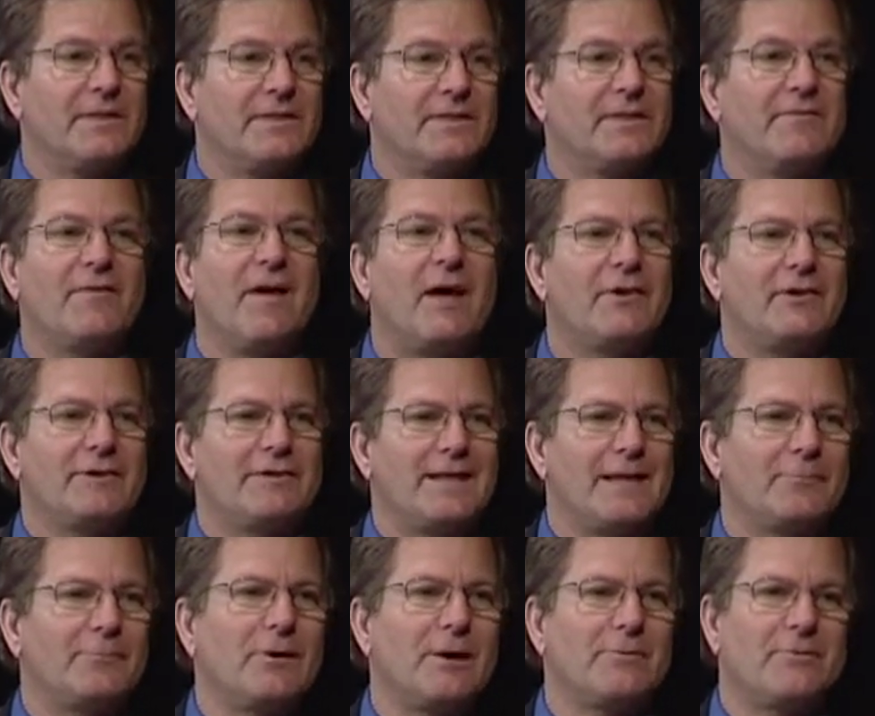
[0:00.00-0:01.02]
the value of
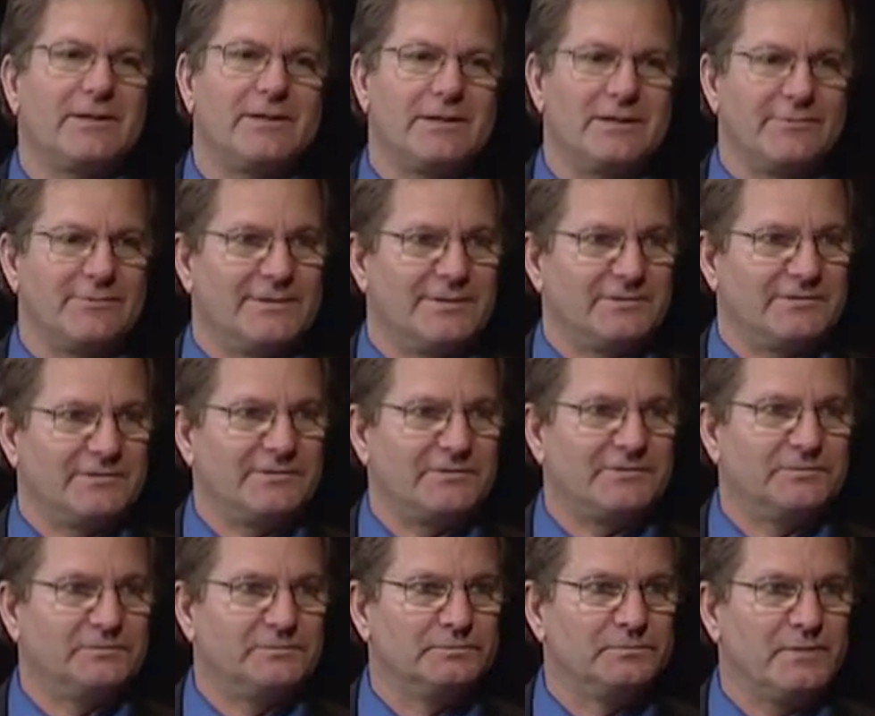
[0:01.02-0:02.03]
that property
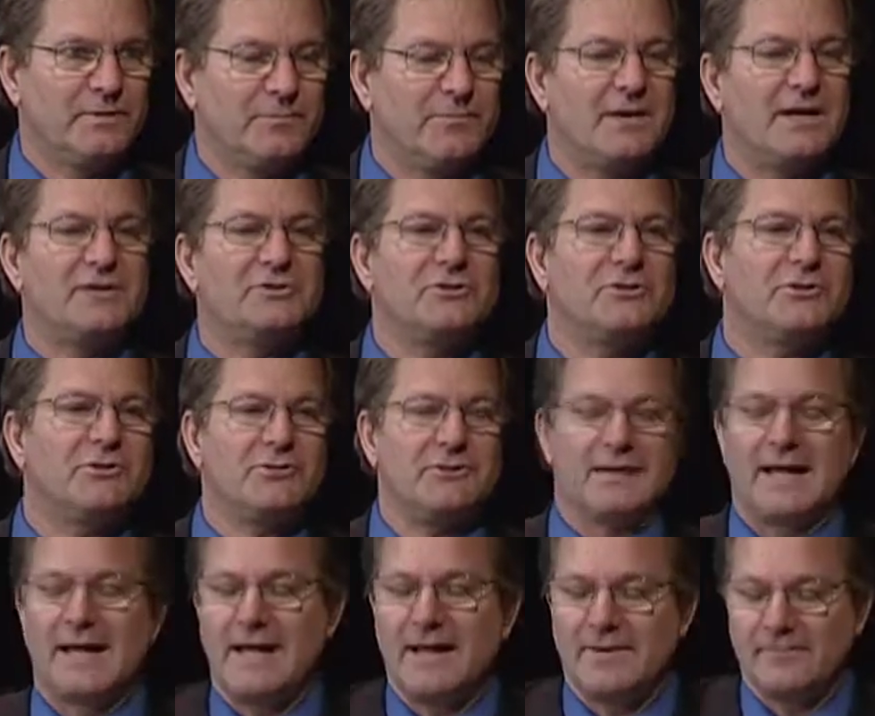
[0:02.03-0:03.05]
decreases because you don't
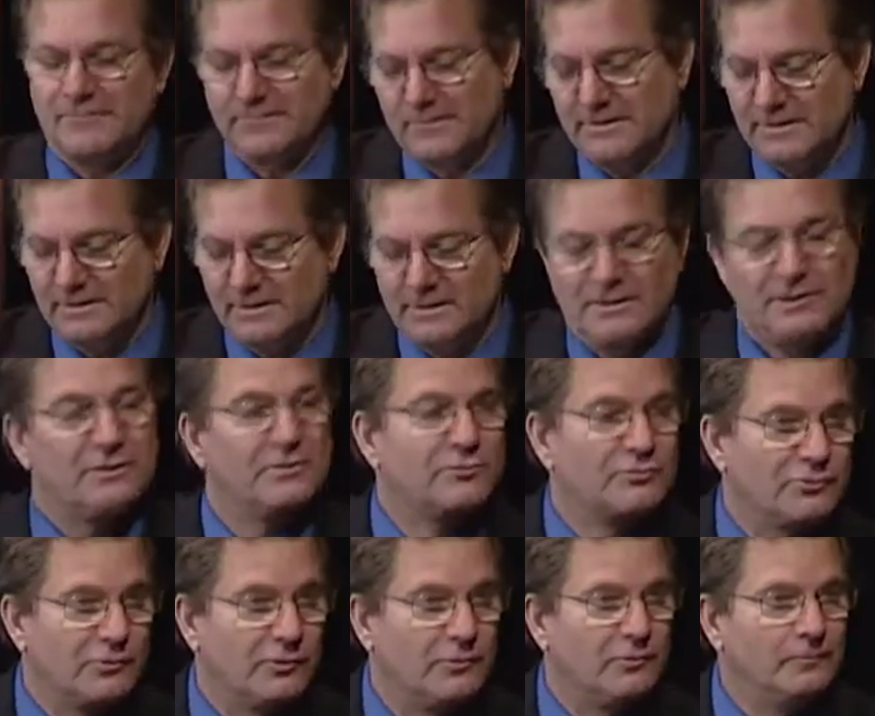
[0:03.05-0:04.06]
have
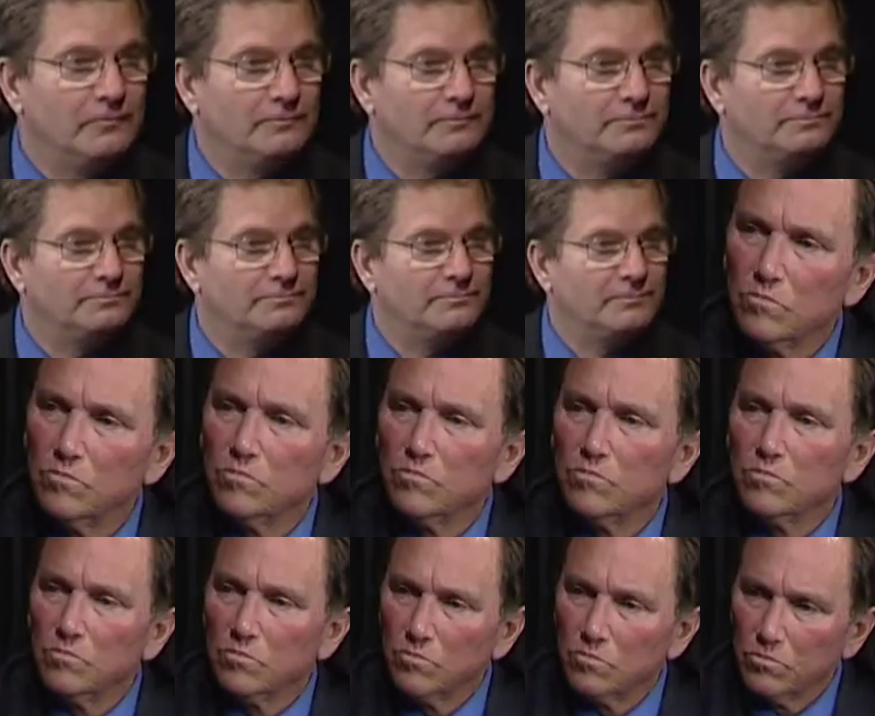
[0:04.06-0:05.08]
control,
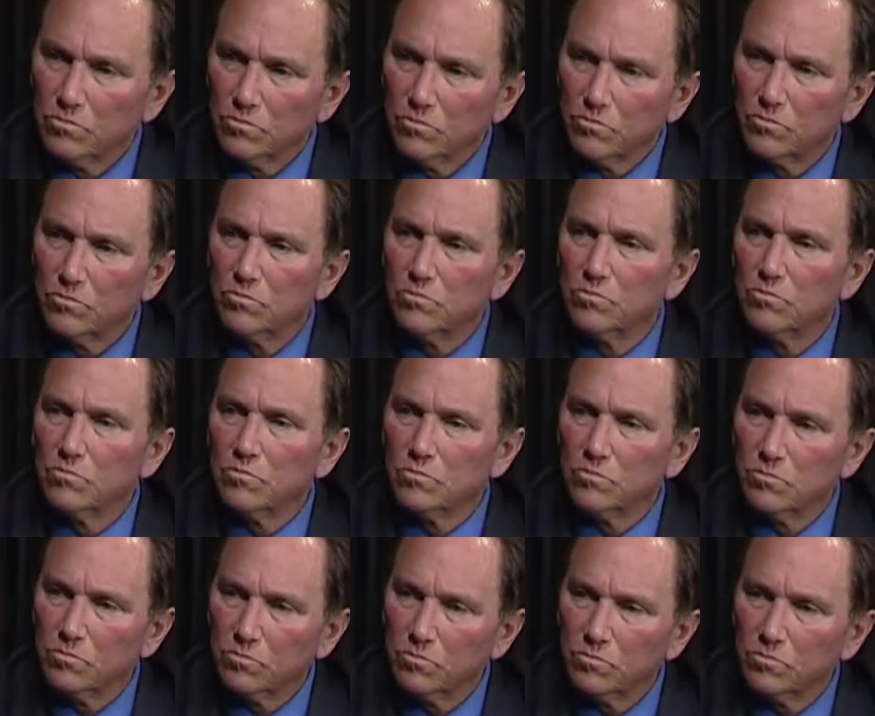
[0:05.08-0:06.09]
right? Let's say you
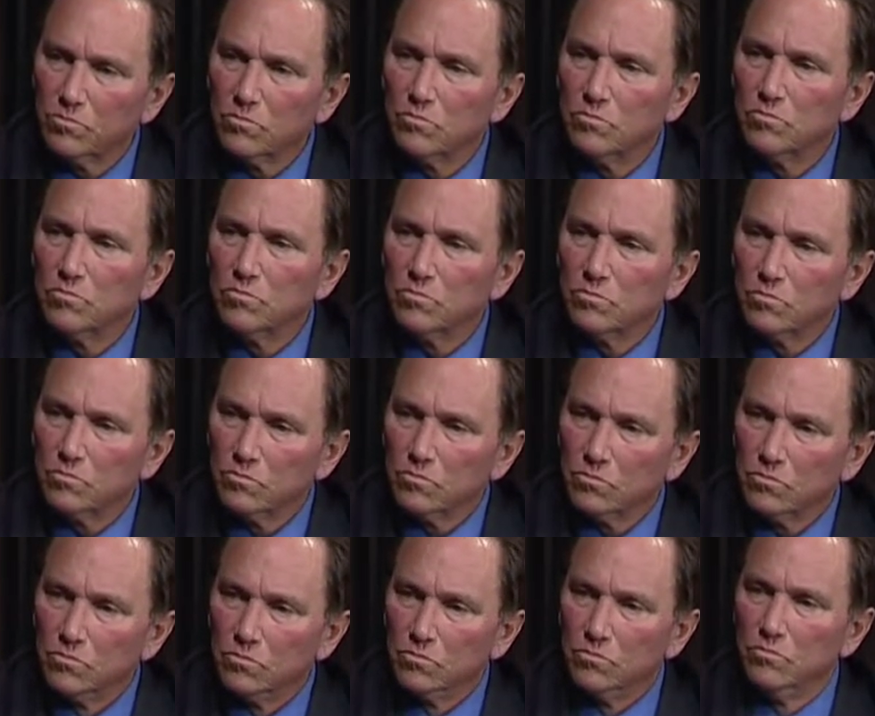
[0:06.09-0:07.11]
have a piece of property, right?
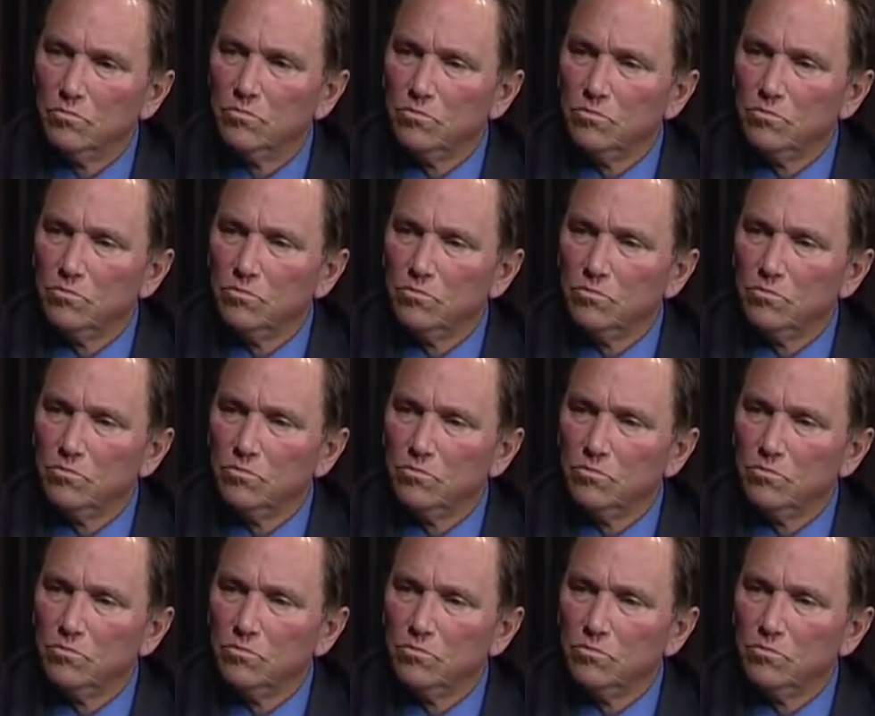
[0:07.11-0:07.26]
Mm-hmm.